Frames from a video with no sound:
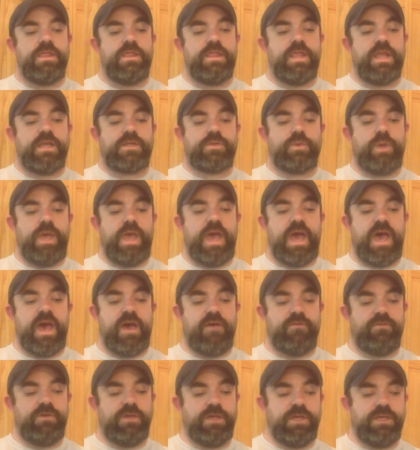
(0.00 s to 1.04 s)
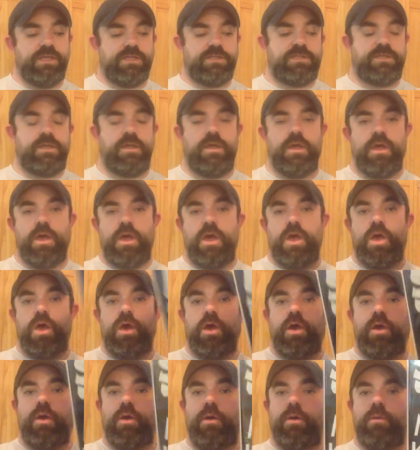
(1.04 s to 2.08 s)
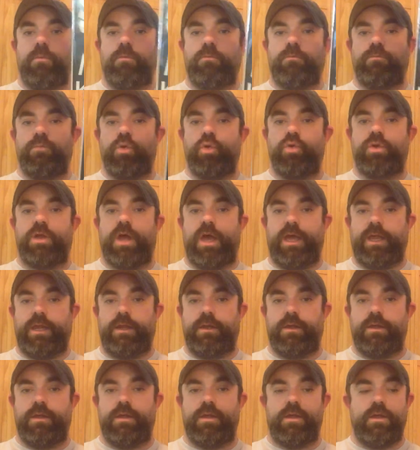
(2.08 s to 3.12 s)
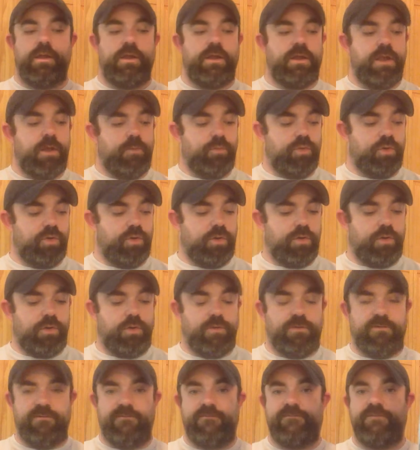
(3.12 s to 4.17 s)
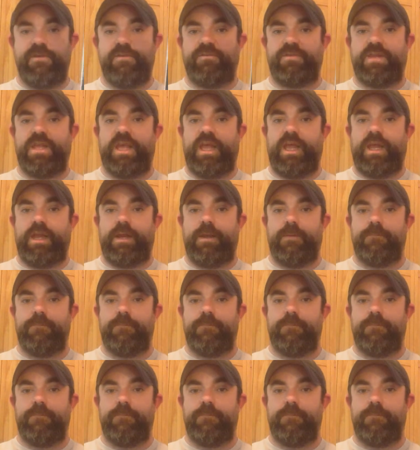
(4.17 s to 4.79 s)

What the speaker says: Next we have is Moon Knight, number 15.